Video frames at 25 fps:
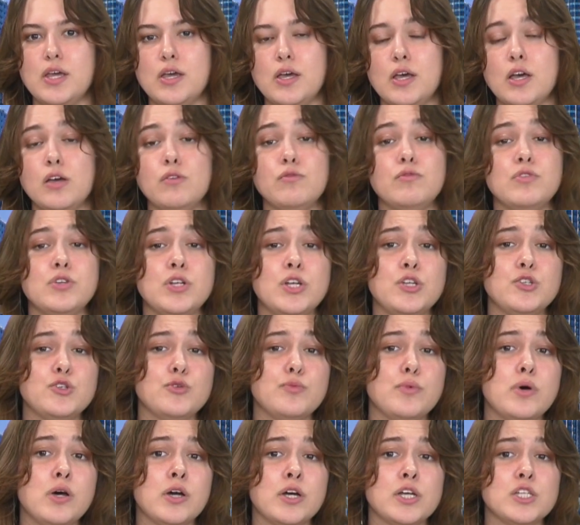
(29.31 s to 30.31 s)
and financial
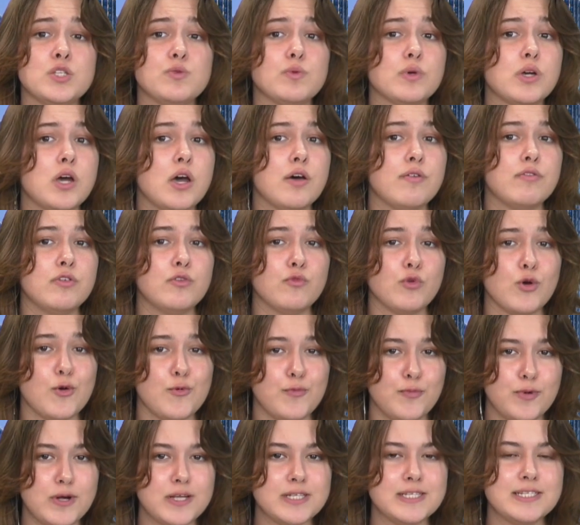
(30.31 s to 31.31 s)
markets recovered
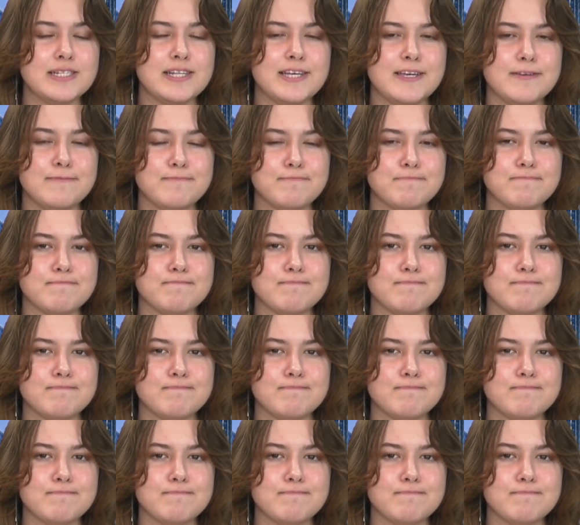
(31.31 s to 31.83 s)
robustly.